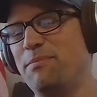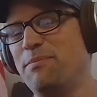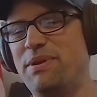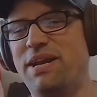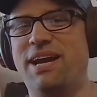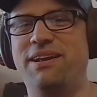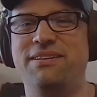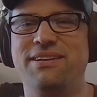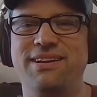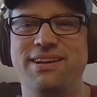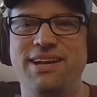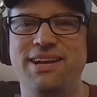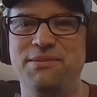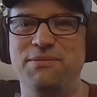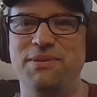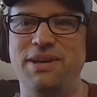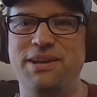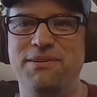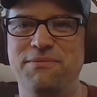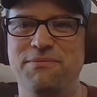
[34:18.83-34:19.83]
mean,
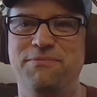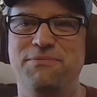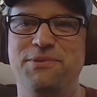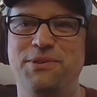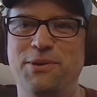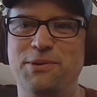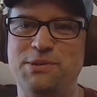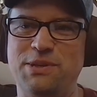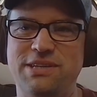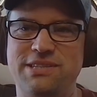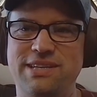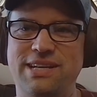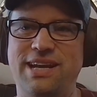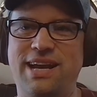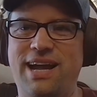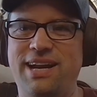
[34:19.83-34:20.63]
and for those listening,